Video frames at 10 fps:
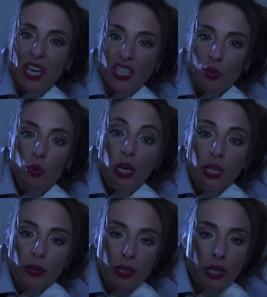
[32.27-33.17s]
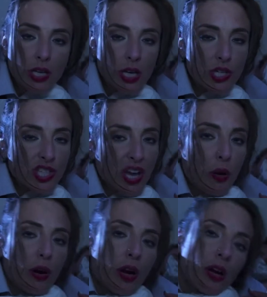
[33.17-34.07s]
He has a really, really nice
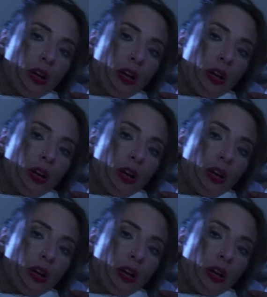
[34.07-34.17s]
shower.